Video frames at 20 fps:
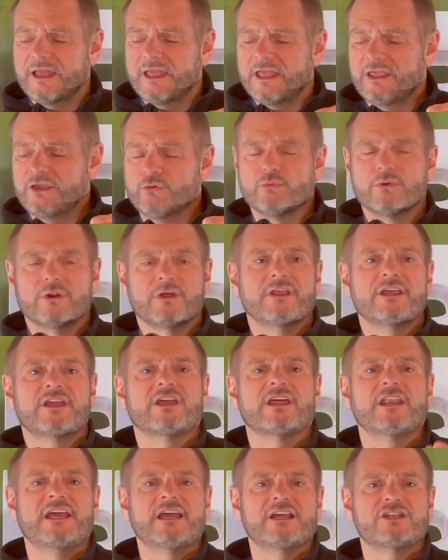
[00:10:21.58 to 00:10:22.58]
you really
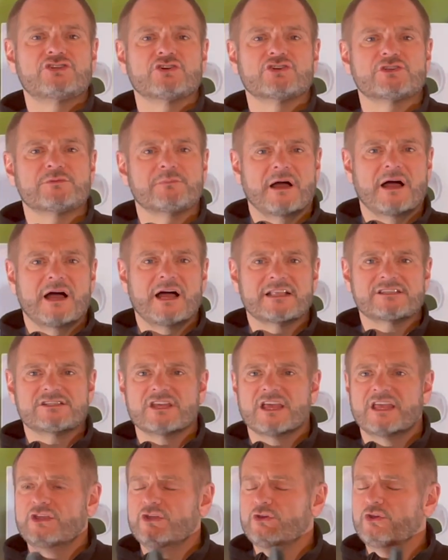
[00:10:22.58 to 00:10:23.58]
could hit your spots.
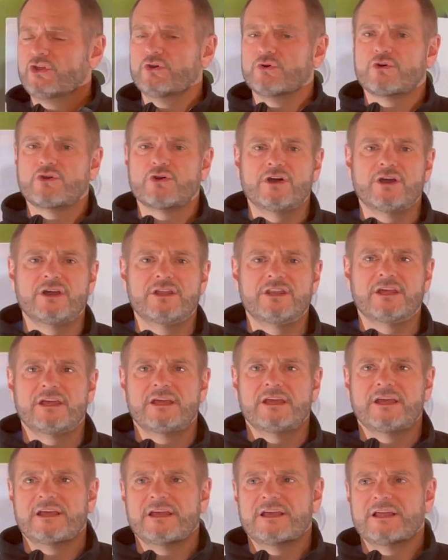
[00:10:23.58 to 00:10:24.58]
You could,
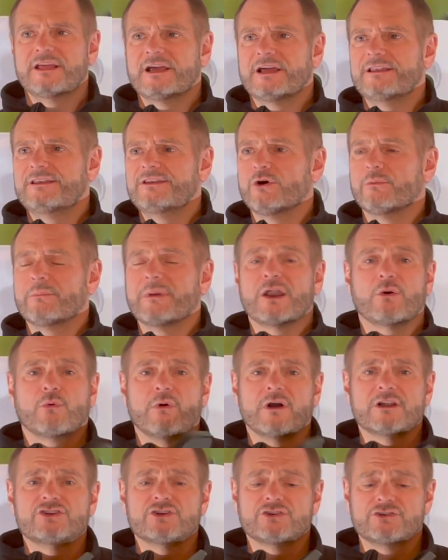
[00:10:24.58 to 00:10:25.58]
no matter
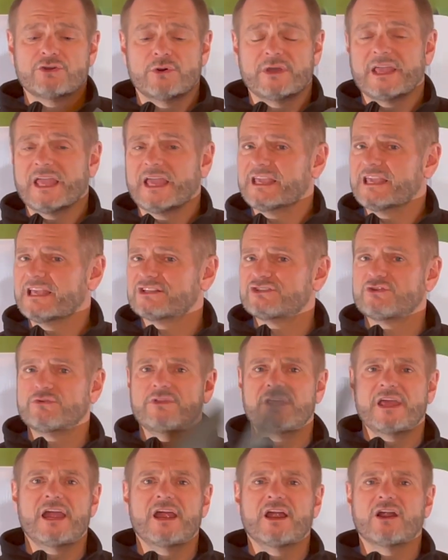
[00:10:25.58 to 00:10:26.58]
what you're doing, it gets through
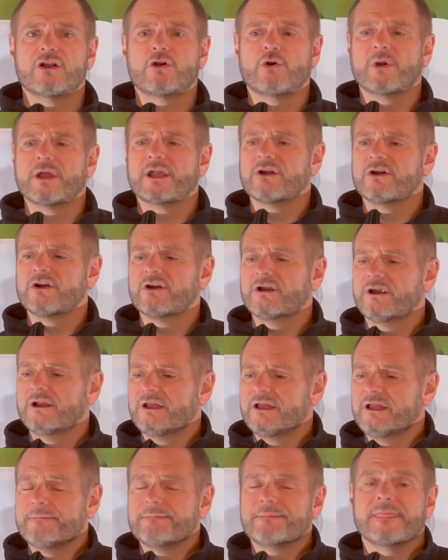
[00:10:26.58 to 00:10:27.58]
the air quicker.
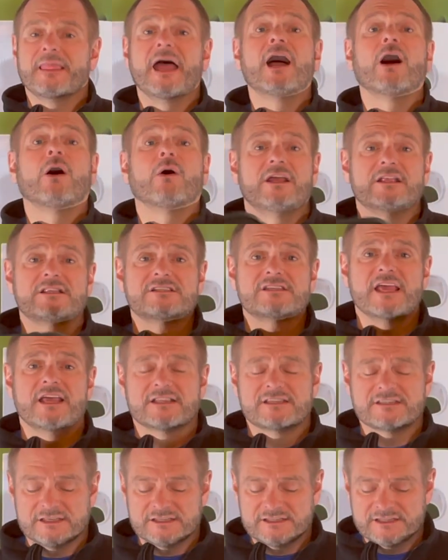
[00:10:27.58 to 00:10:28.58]
Now, it's a
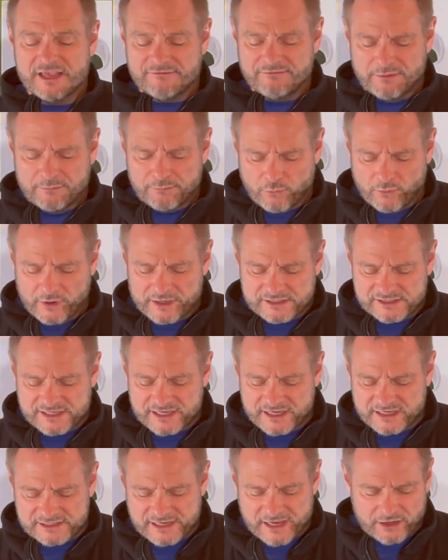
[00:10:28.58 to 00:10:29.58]

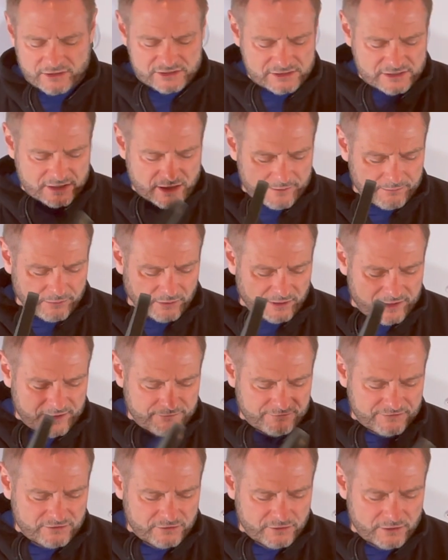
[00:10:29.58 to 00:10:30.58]
7.6 ounce, I
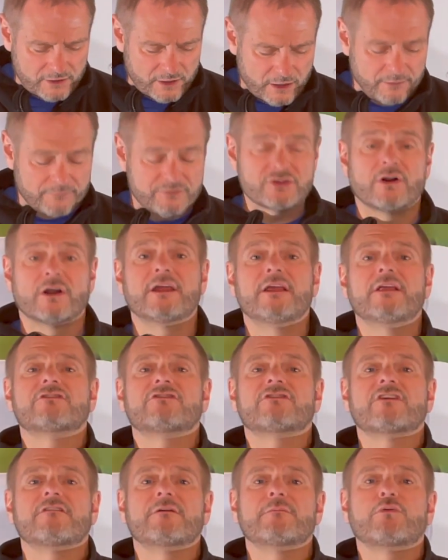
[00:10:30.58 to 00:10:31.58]
believe. I'm sorry,
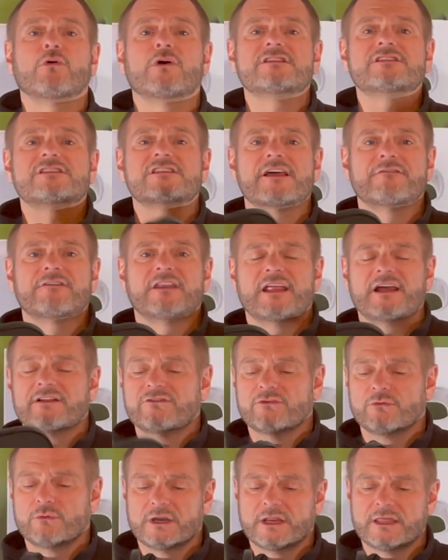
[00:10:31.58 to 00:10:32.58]
7.7 ounce.
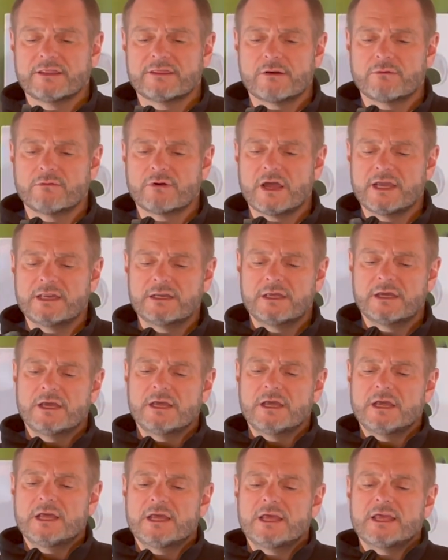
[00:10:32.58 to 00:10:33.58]
I want to get that right.
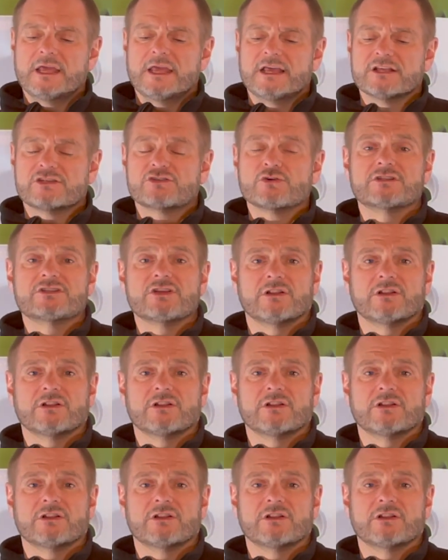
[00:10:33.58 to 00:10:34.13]
So